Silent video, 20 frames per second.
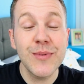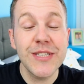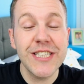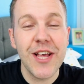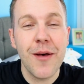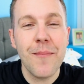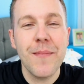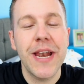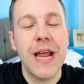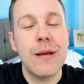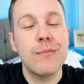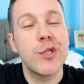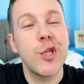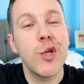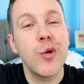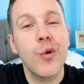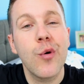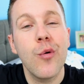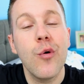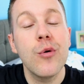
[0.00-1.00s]
What's up? My name's
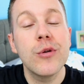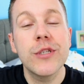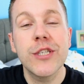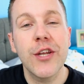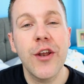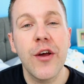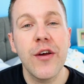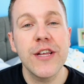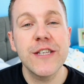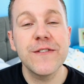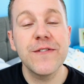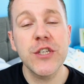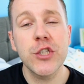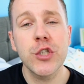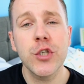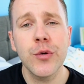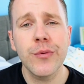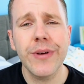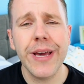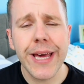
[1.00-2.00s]
Luke, also known as
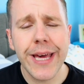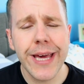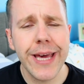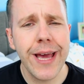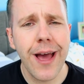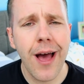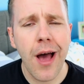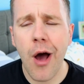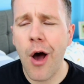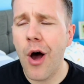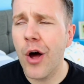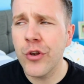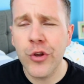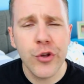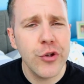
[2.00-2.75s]
Fisher Luke, here on